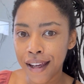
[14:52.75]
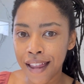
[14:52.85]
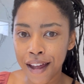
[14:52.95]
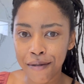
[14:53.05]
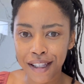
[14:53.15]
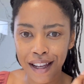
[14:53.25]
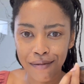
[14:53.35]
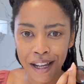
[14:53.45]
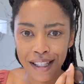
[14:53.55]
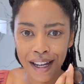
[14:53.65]
And I was like,
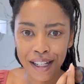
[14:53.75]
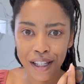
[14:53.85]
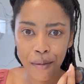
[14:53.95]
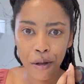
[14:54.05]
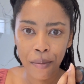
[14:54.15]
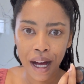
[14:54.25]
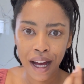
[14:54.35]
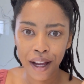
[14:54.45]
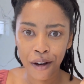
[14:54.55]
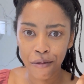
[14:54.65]
wait, did I double
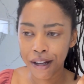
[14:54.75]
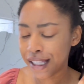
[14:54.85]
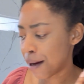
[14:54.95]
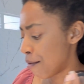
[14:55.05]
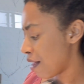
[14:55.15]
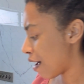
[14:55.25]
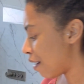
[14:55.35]
buy or what's up with that?